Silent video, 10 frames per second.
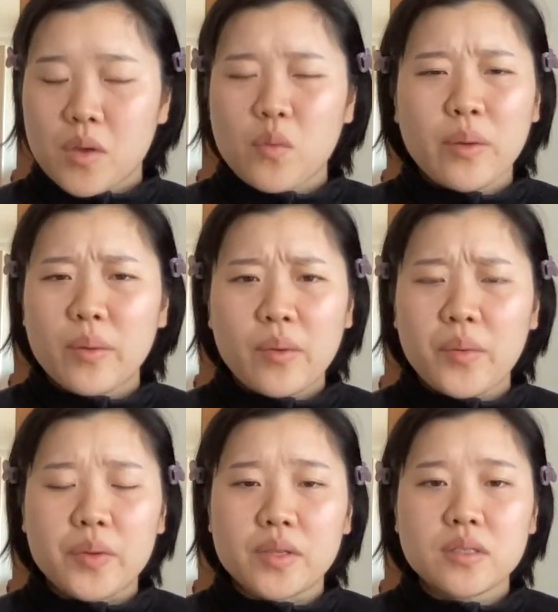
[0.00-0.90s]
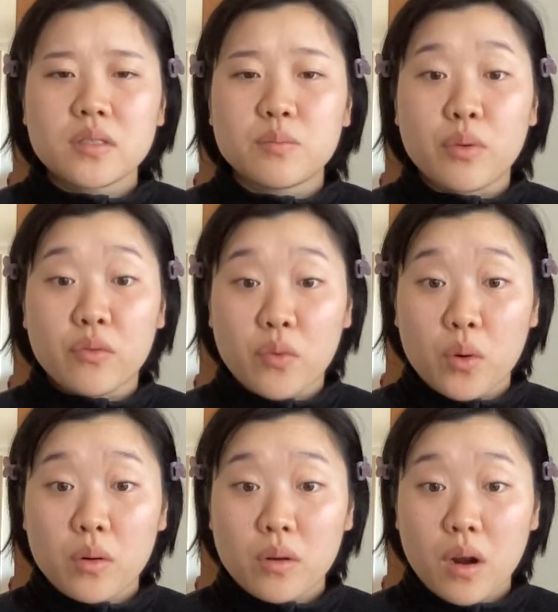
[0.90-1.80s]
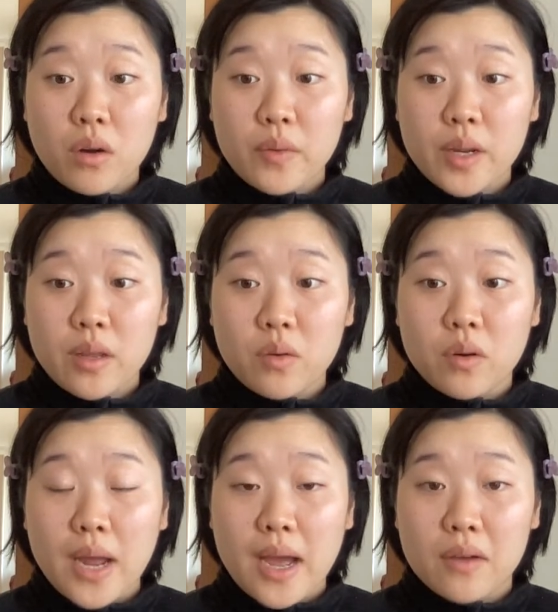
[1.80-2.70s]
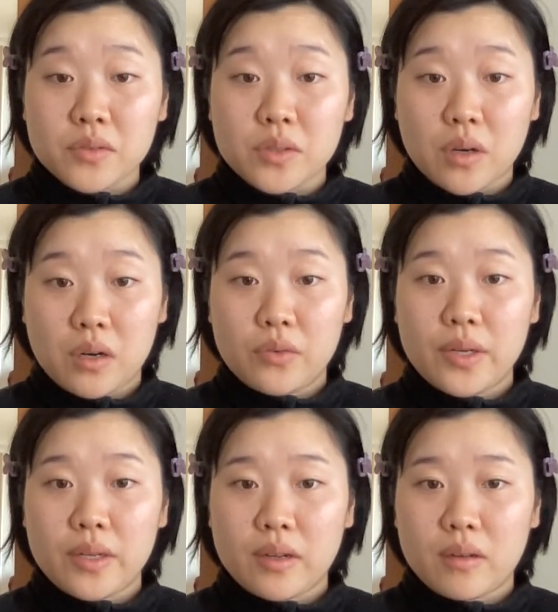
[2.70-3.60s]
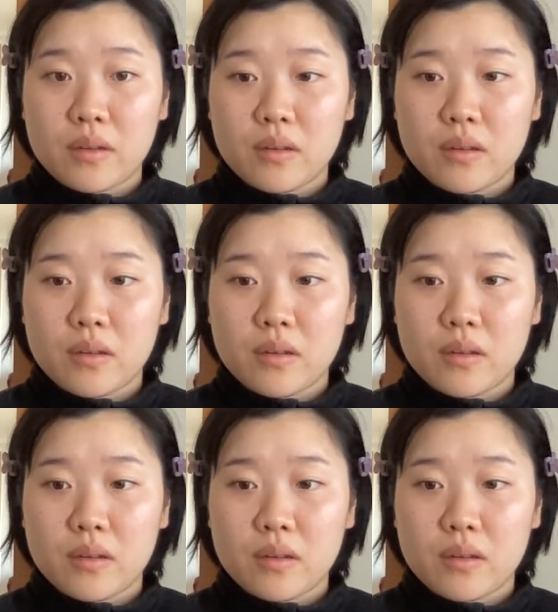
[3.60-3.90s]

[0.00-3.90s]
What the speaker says: Wait. This is before our reading or after our reading?